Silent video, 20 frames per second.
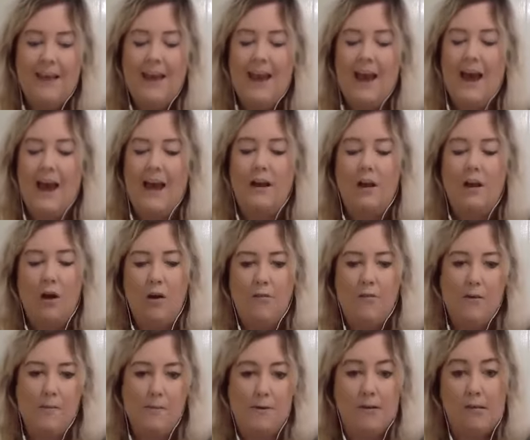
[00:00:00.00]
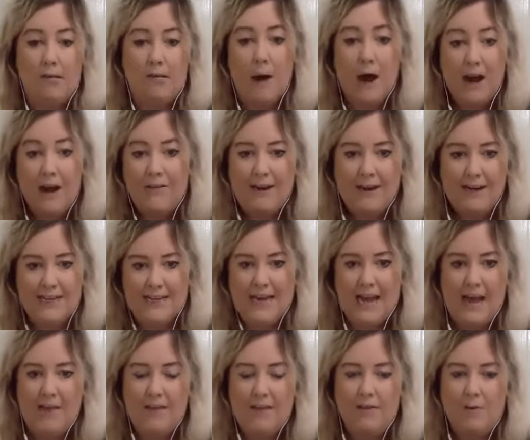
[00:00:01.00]
and a lot of them are aspiring to
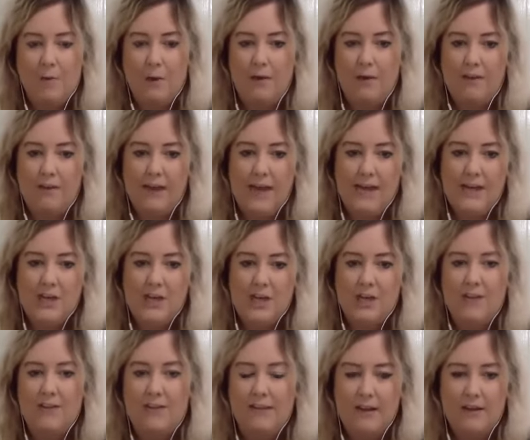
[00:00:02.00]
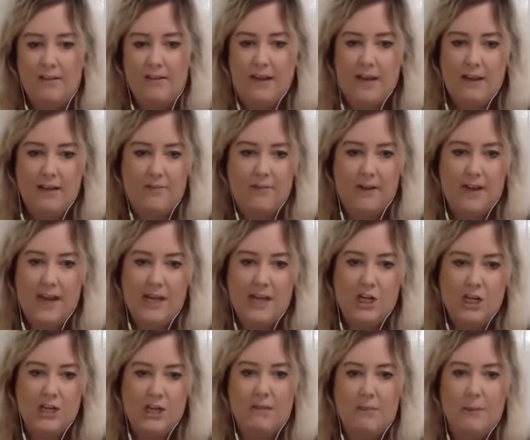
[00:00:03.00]
get those qualifications and those
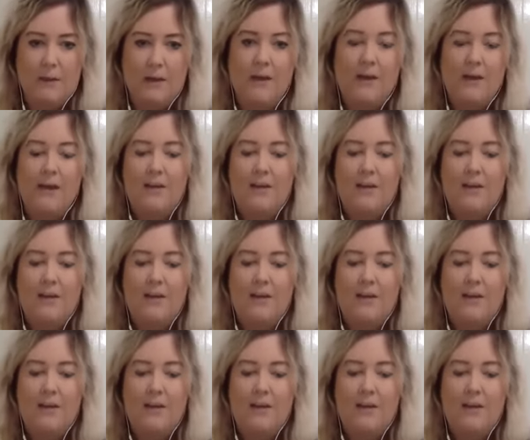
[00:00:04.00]
certifications, but